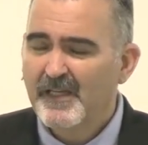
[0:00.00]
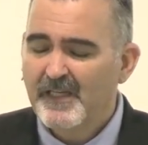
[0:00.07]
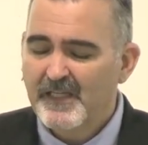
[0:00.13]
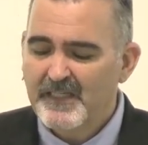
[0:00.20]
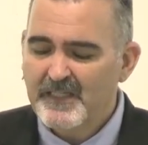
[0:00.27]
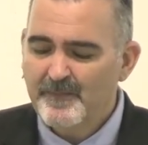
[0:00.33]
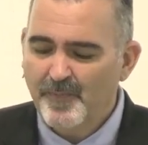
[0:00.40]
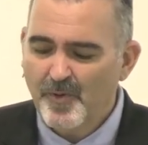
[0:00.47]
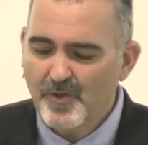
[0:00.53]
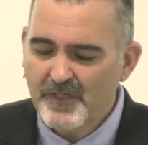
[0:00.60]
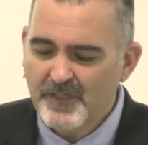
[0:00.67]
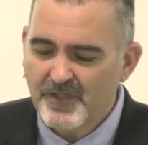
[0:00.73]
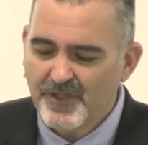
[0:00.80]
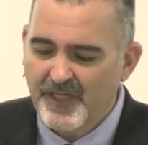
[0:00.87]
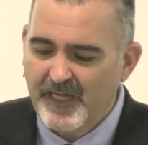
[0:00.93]
It is
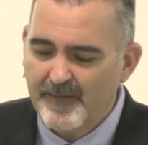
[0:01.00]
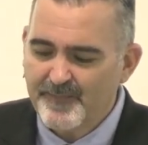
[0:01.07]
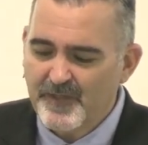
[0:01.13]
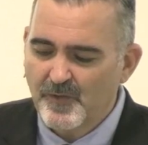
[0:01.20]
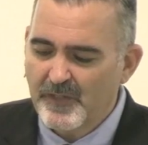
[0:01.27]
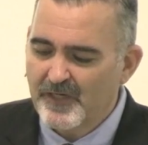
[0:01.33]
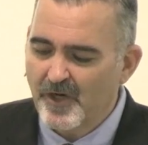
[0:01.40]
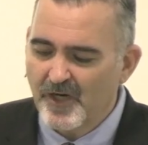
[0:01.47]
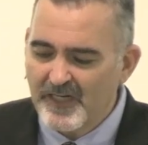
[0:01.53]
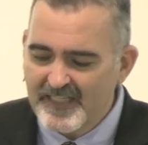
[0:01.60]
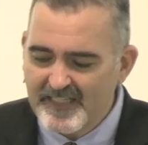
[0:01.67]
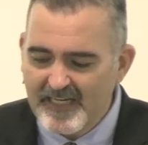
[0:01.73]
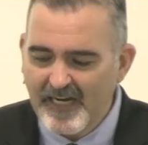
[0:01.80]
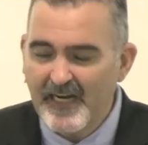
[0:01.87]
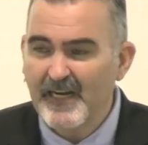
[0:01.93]
important to capture what God
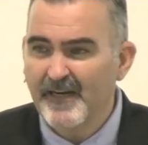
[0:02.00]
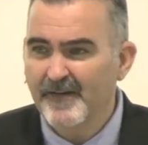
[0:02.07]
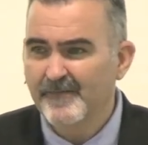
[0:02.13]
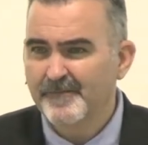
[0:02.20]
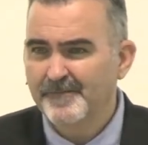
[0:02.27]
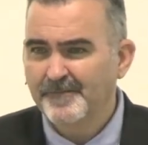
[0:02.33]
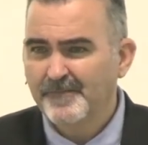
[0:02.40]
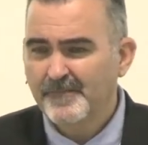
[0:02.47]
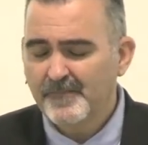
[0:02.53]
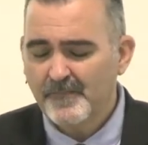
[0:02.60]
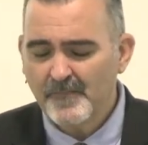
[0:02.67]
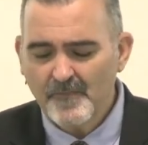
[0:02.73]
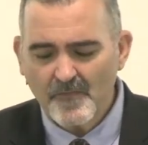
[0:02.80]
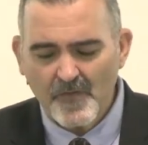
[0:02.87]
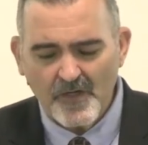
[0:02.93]
is saying.
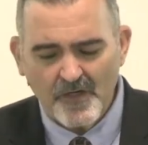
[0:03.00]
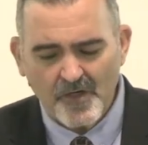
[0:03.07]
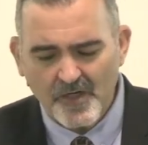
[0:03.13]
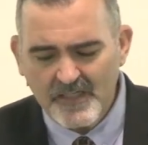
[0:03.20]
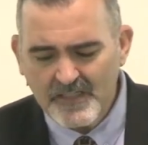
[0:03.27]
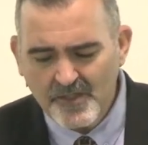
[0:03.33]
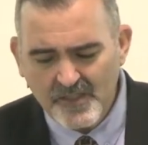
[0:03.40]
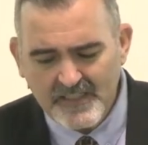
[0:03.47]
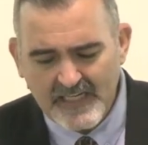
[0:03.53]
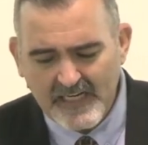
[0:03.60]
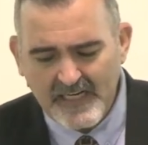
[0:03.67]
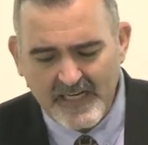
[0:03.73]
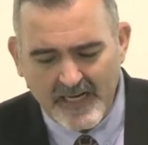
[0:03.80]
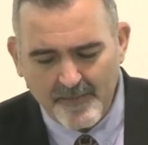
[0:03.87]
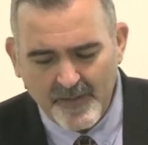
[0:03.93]
God is not
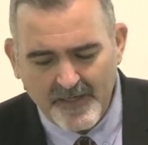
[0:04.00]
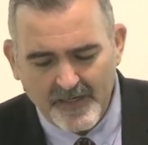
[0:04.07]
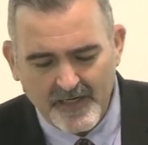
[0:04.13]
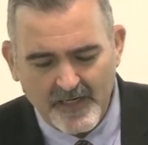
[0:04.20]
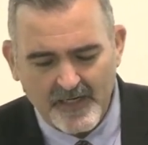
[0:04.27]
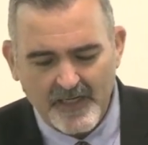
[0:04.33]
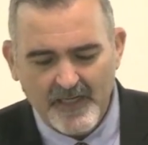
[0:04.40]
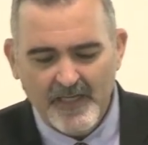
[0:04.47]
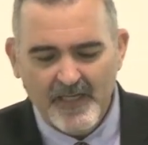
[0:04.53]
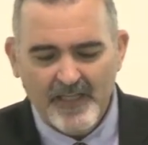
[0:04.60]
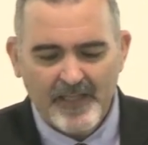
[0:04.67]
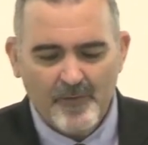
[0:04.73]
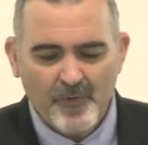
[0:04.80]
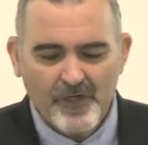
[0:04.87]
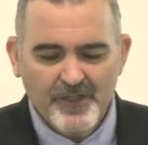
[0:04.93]
telling Habakkuk
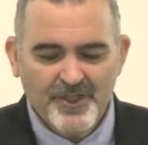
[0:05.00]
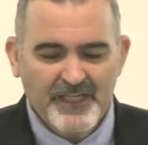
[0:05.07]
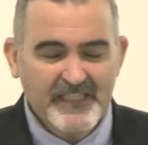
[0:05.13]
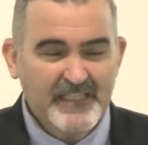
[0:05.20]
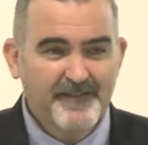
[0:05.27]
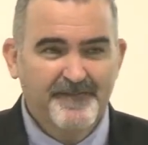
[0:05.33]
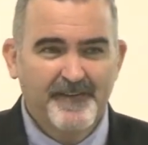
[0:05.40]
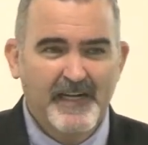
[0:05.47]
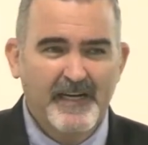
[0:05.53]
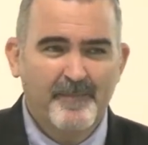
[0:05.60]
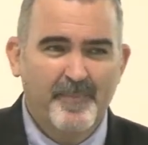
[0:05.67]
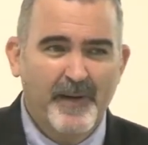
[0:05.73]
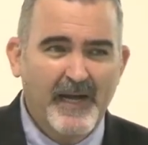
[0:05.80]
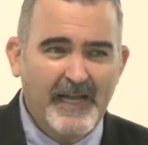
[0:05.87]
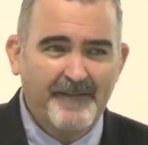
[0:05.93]
that we are justified
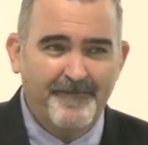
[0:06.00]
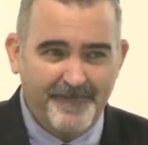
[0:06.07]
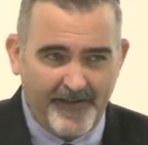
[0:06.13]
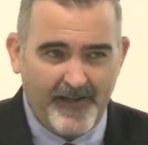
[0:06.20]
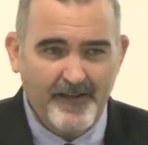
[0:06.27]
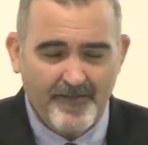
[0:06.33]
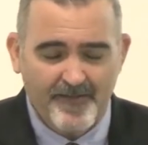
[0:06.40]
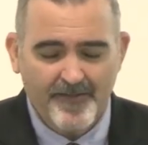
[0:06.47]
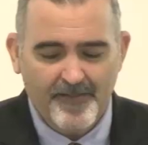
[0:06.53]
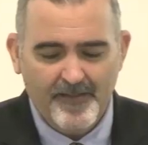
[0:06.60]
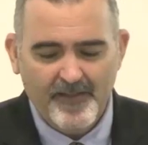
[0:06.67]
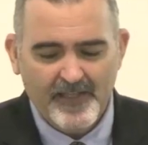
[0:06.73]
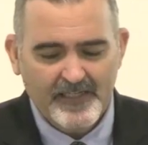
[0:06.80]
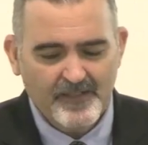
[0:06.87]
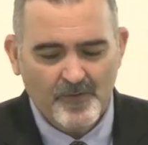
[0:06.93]
by faith.
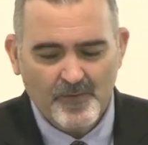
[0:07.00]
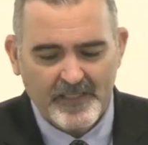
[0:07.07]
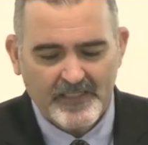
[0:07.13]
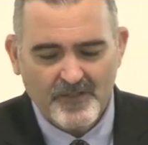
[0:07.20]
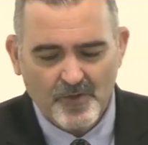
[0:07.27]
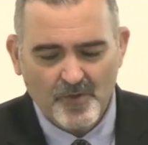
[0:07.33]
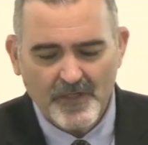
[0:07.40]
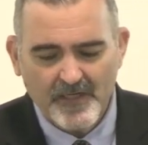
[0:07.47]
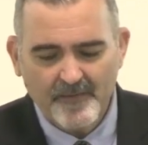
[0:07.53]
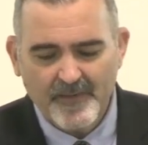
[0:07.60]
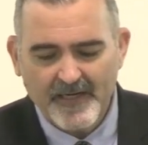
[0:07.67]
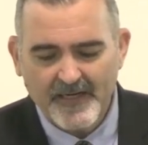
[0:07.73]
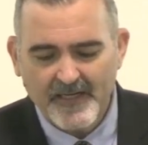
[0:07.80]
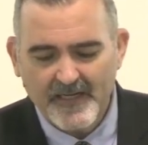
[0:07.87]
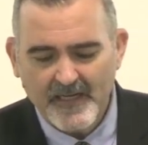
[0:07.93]
That's not what he's talking
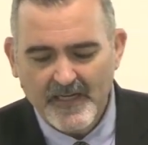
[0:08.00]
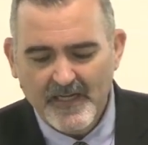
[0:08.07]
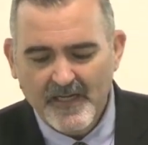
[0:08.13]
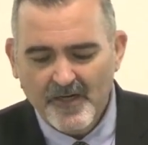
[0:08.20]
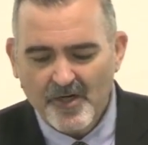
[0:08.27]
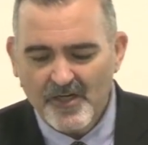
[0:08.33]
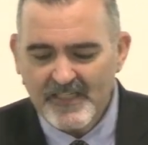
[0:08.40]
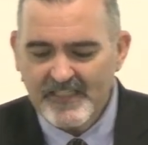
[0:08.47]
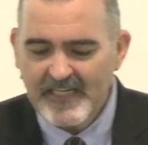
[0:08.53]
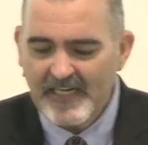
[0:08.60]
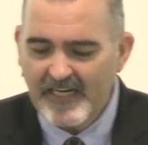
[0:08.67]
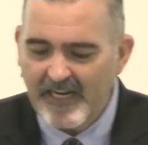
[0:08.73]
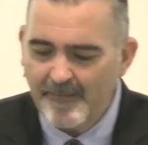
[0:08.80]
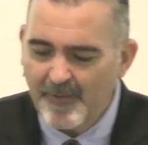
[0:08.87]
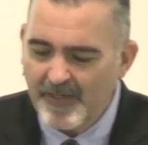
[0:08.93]
about here. God is
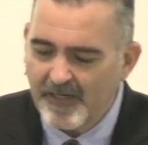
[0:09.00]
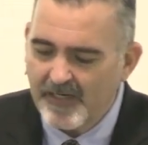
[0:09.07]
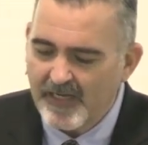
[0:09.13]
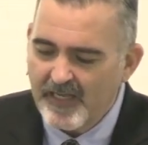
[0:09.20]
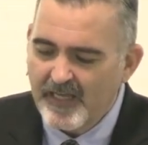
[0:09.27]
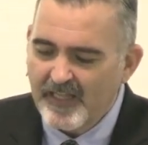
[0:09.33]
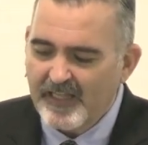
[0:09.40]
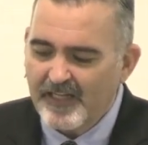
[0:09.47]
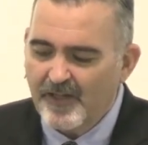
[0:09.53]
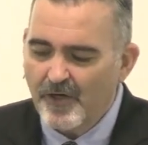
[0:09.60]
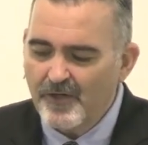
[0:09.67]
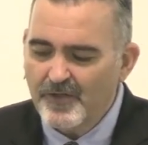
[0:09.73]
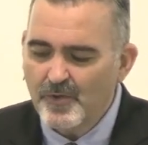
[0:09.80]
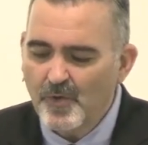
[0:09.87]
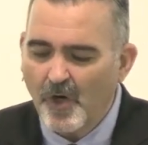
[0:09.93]
telling Habakkuk that
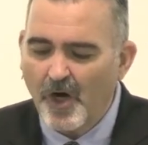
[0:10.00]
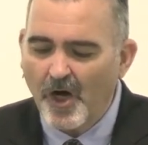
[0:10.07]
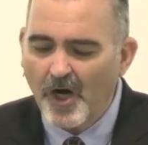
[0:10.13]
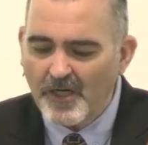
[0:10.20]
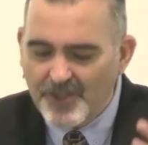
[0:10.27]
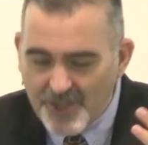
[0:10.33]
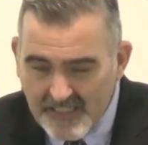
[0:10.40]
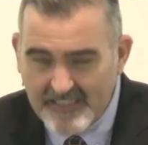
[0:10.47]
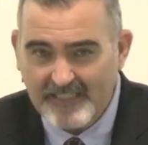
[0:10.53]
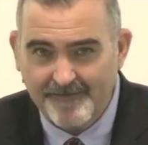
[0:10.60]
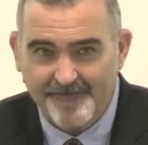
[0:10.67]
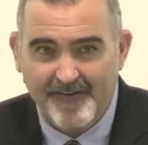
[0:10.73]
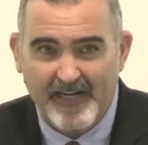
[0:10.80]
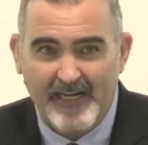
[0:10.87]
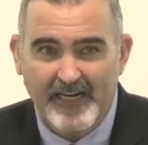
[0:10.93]
those who are
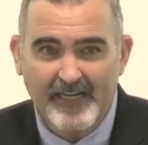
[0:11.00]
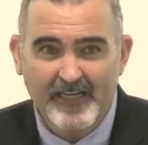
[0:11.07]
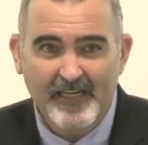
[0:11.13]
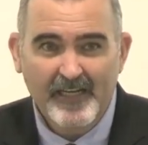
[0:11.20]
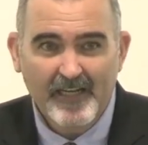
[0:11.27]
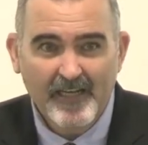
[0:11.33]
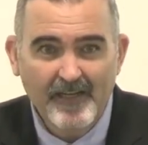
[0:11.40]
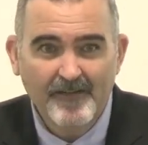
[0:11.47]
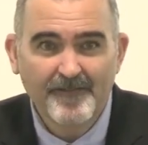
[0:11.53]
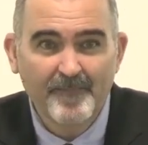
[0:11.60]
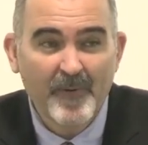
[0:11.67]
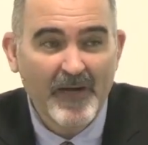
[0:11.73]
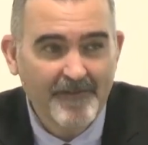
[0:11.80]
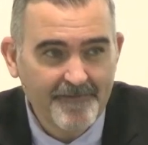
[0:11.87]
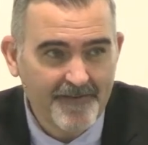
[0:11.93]
justified live
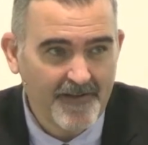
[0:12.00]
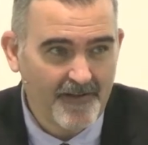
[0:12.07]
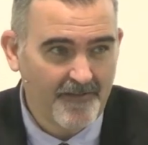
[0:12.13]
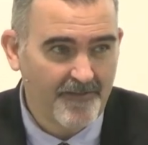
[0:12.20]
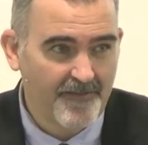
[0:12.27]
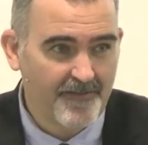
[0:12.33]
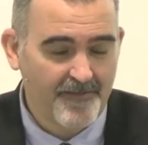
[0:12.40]
by faith.